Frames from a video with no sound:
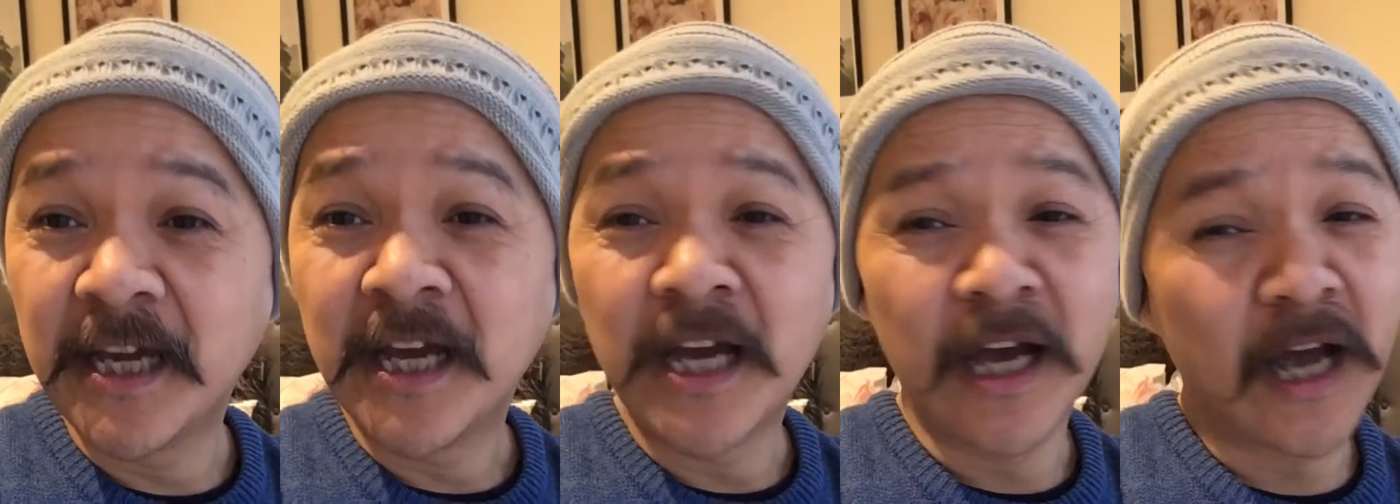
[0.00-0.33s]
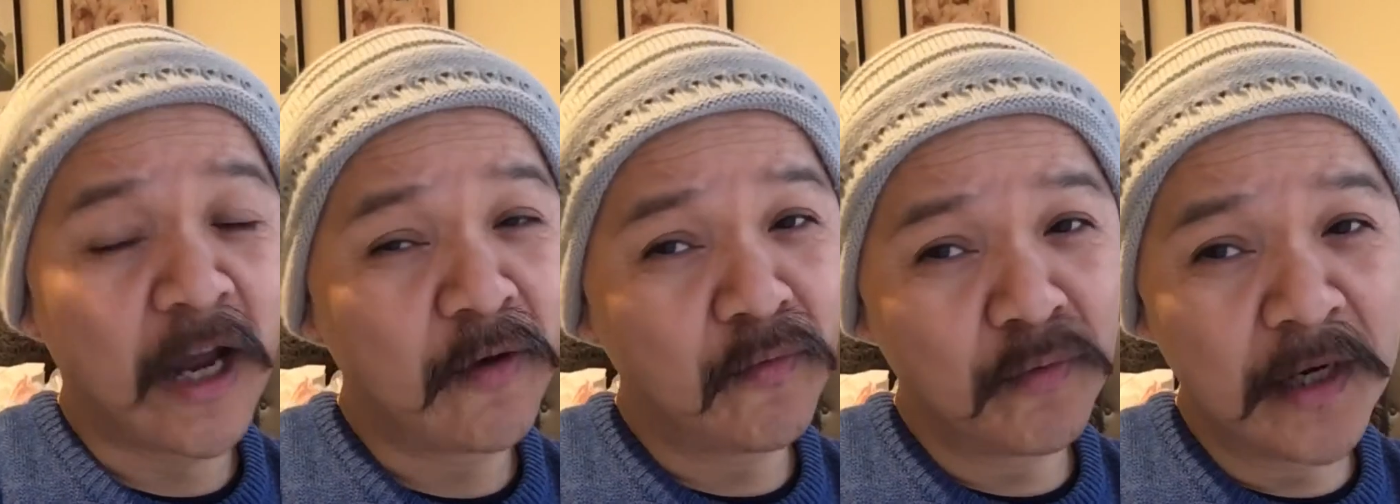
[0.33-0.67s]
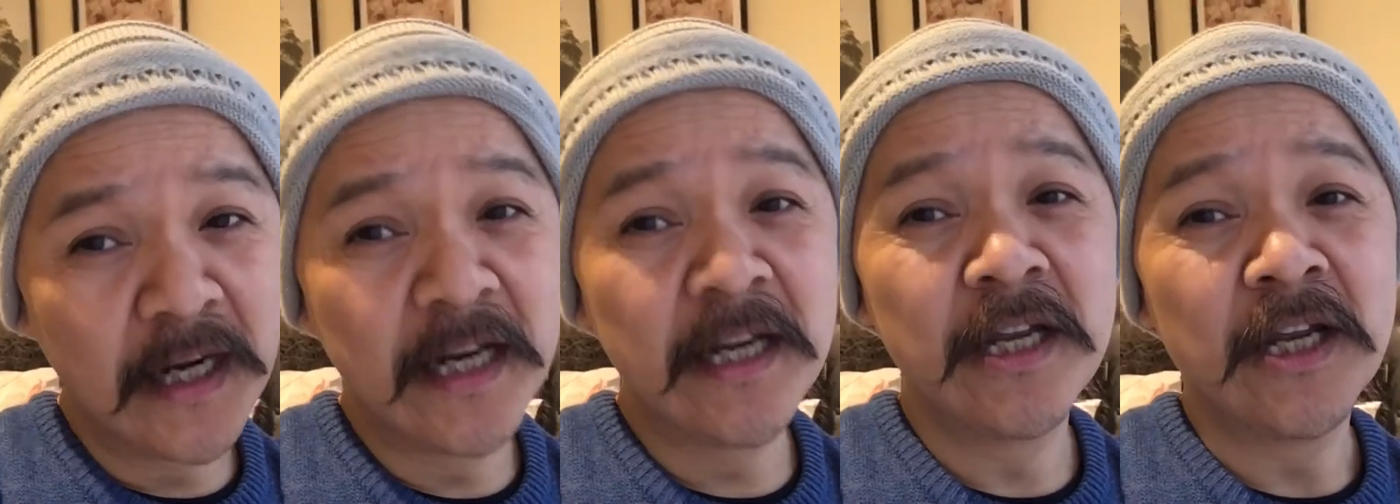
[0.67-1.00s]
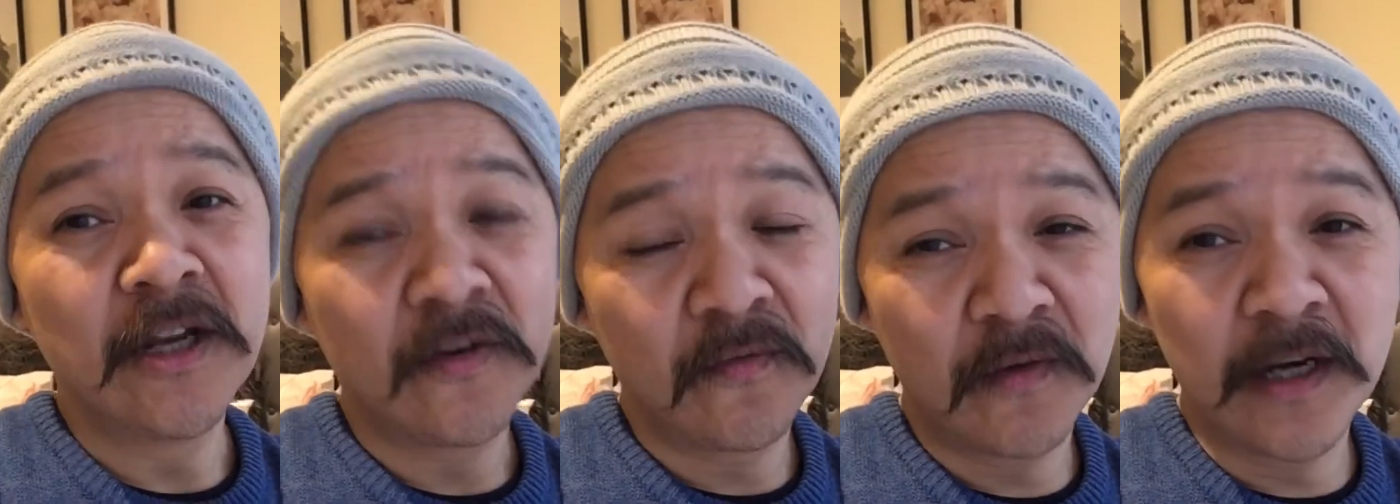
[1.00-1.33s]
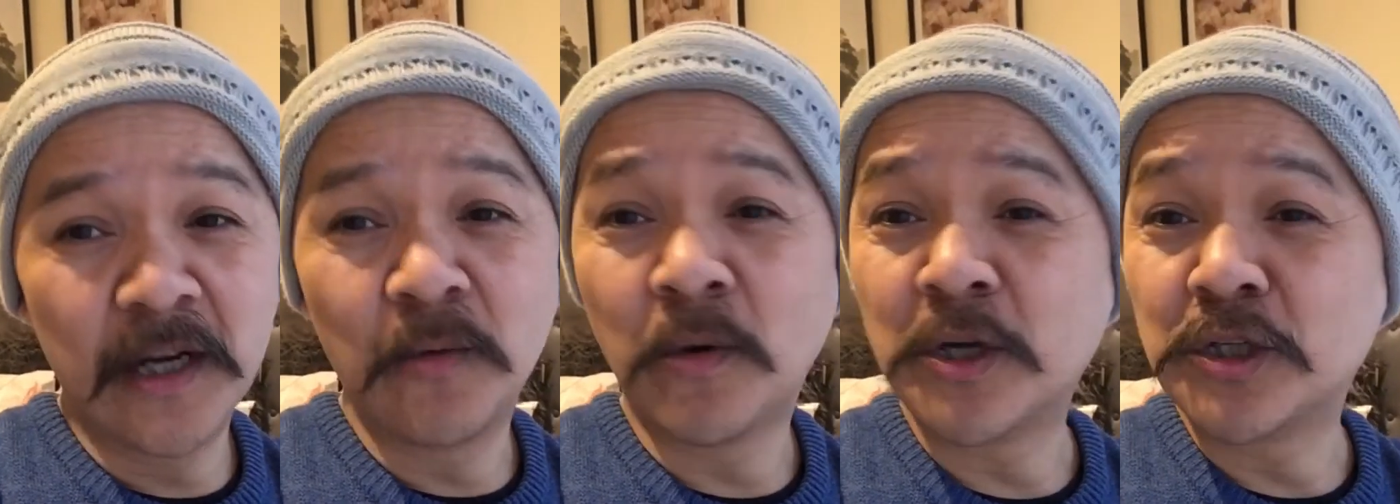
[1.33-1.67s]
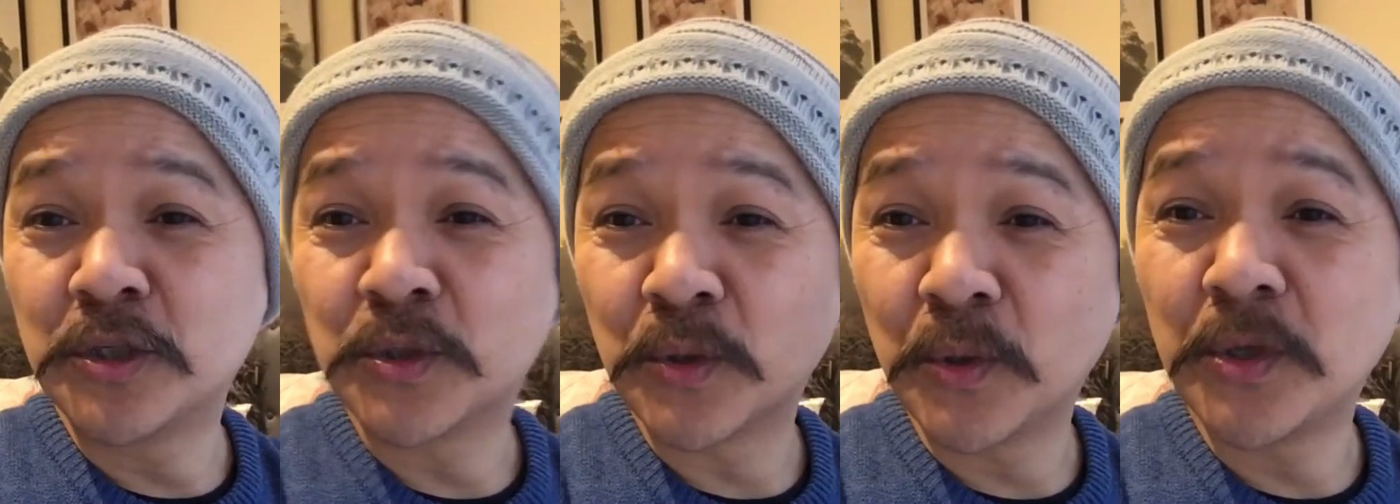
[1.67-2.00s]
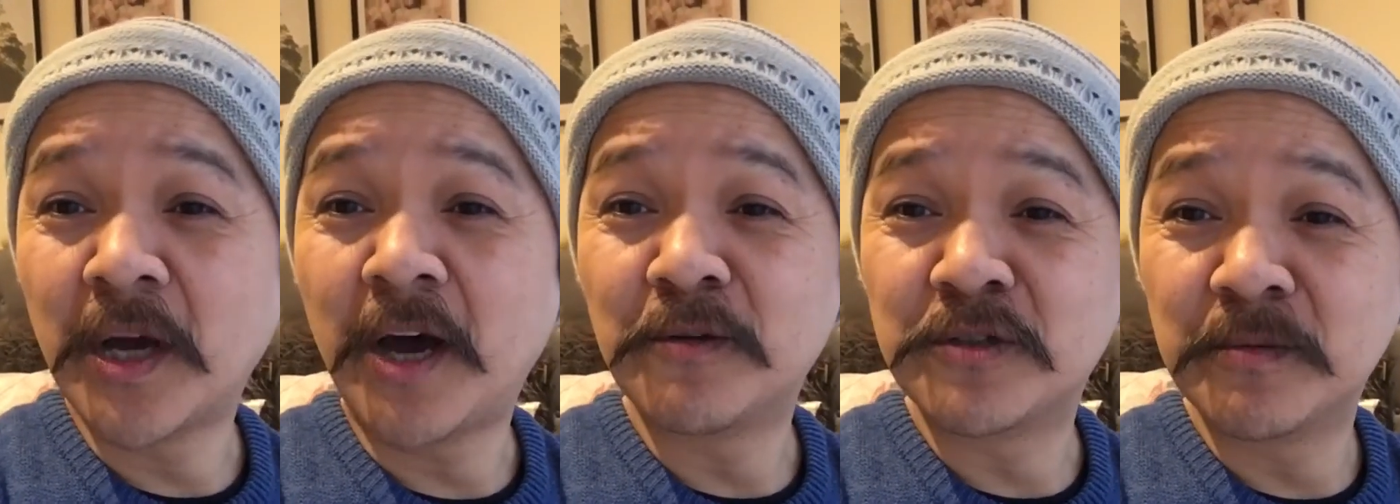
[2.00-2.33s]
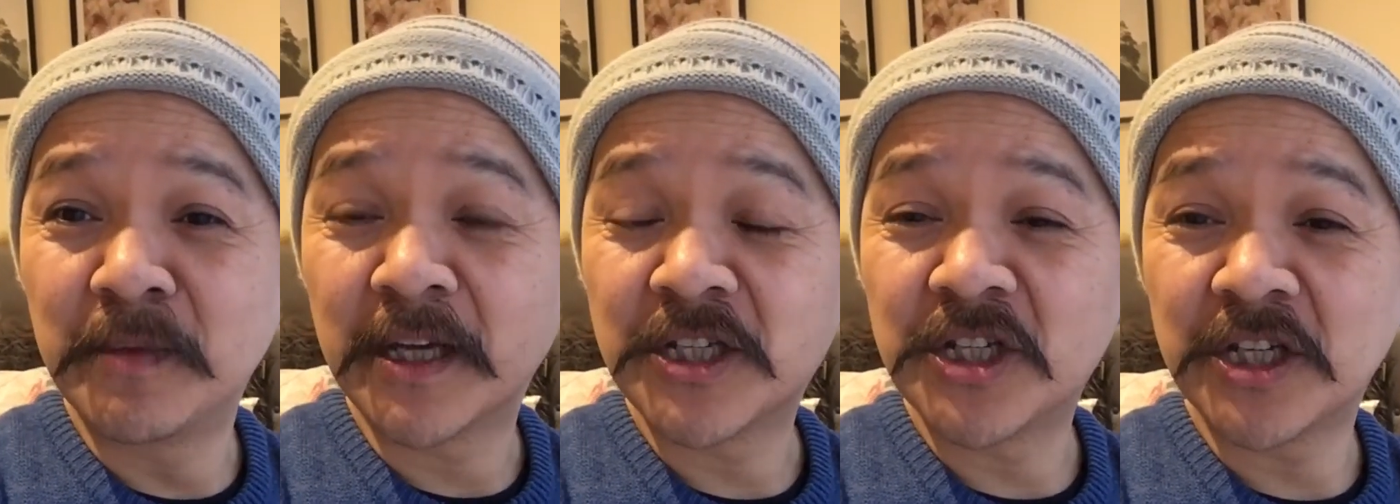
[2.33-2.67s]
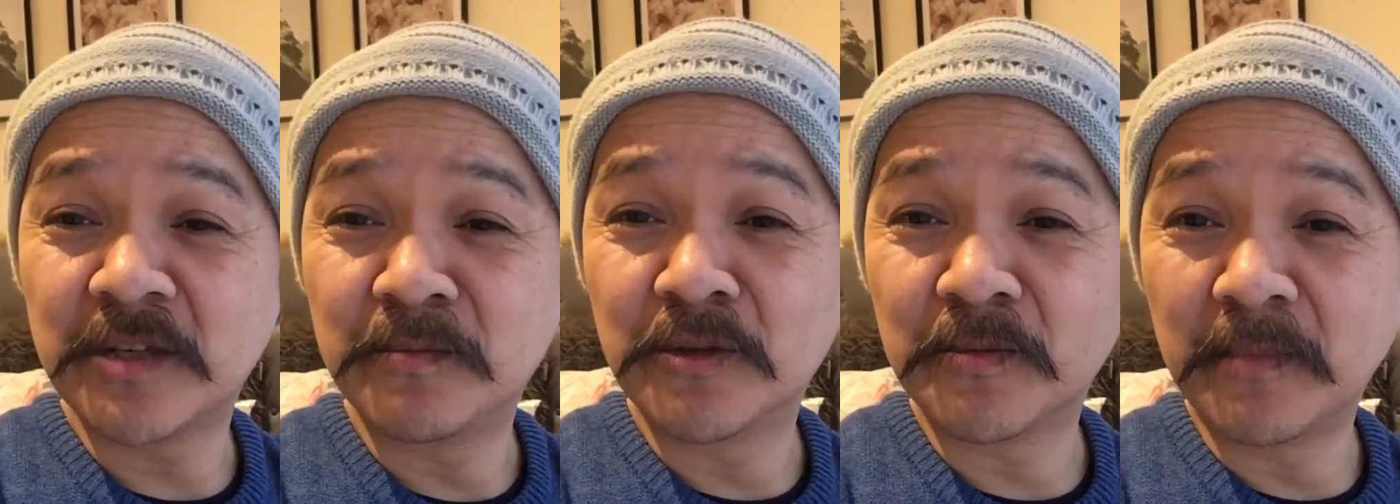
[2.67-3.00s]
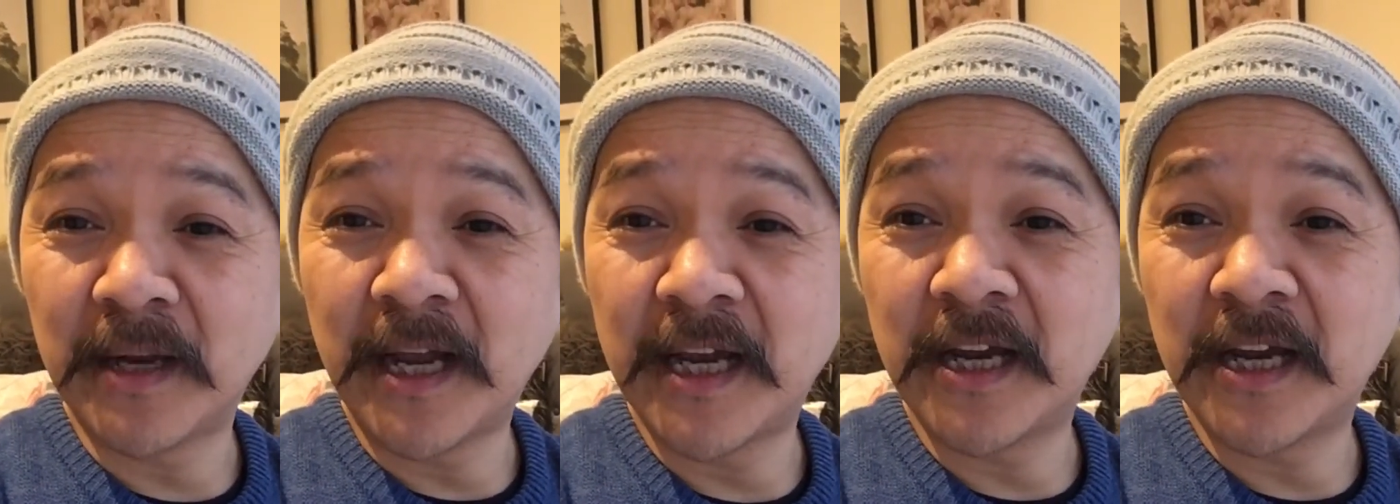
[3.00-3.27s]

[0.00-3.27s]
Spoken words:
I really, really want to show you how to make chicken murg malai,